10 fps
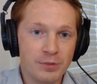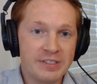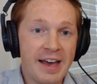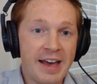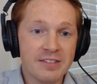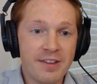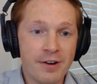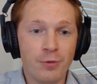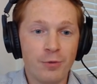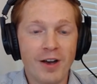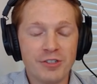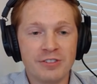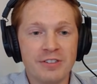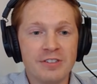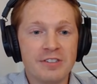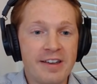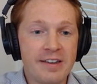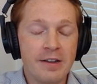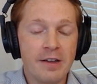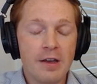status there in Washington
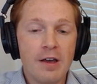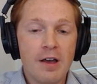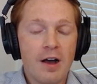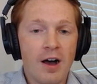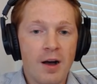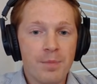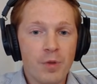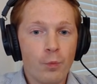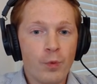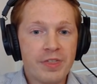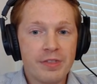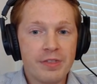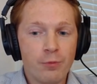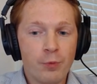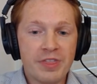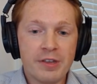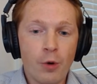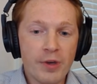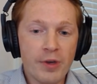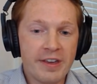State. Um, with With
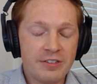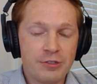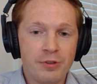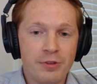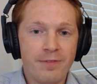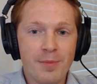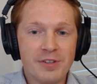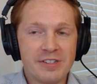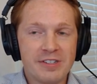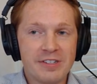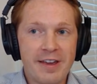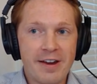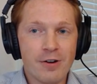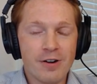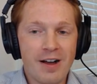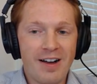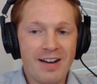going into the pharmacy there,